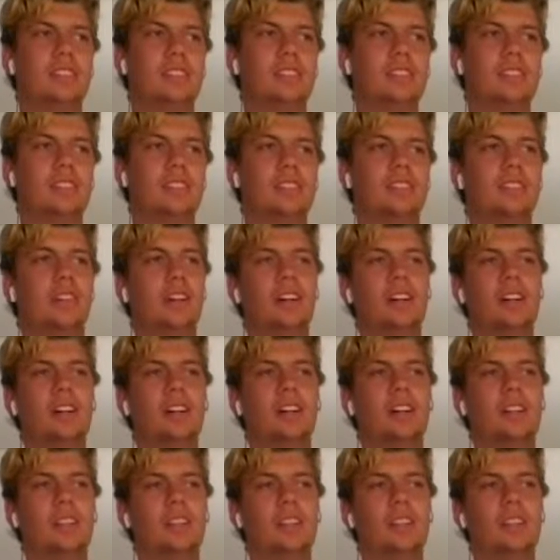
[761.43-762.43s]
going
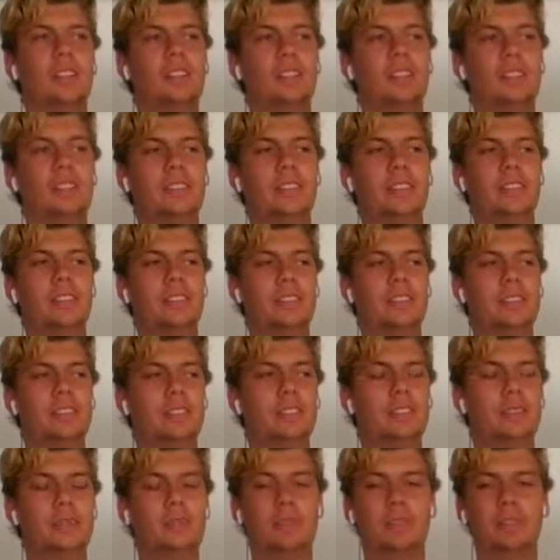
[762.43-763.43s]
on. They
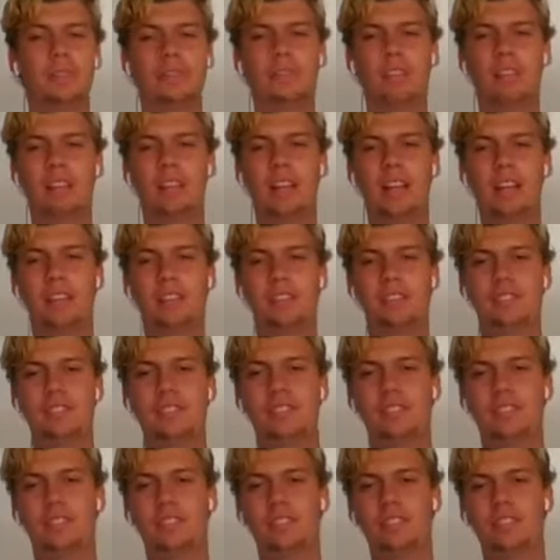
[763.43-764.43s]
just want me to fill out
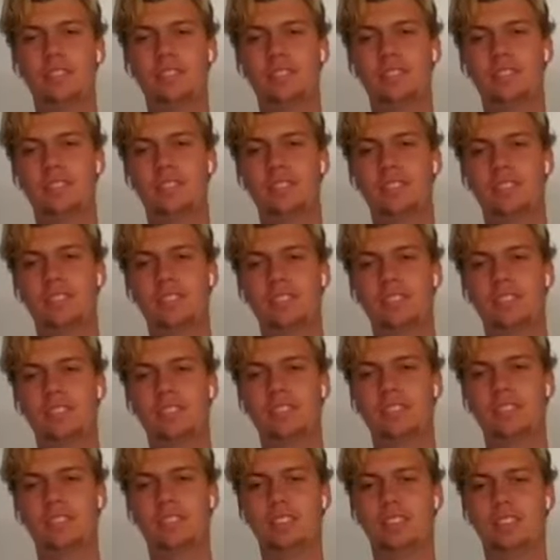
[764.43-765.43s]
stuff.
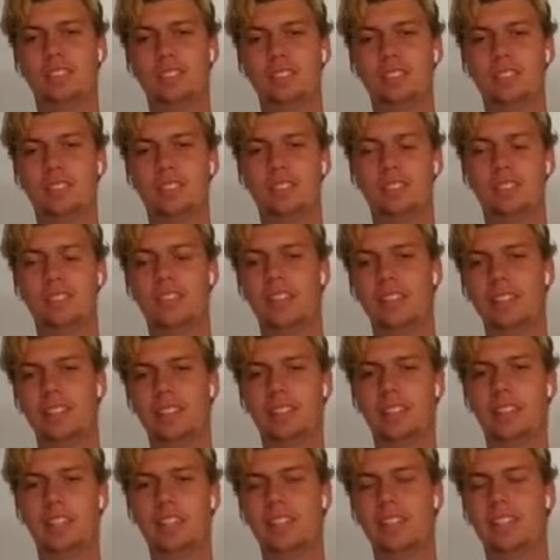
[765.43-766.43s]
So I
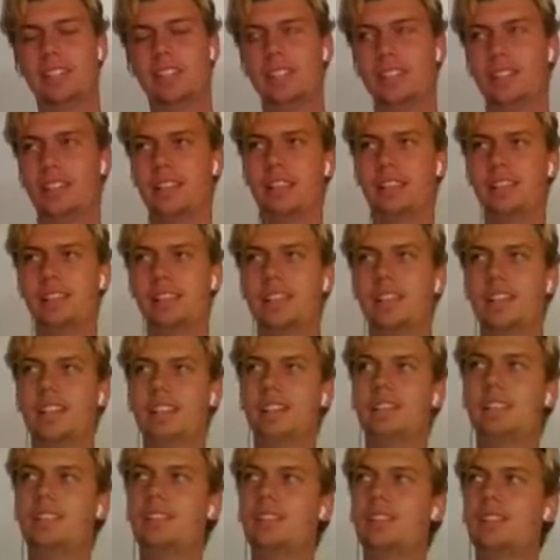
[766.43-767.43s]
did, and then it's
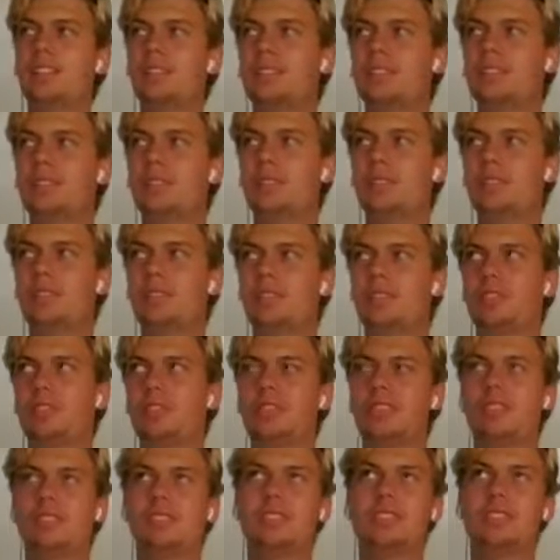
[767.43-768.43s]
like, oh, in order
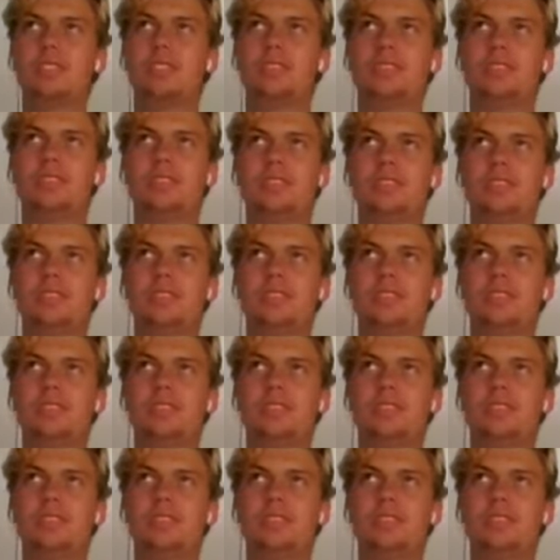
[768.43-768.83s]
for your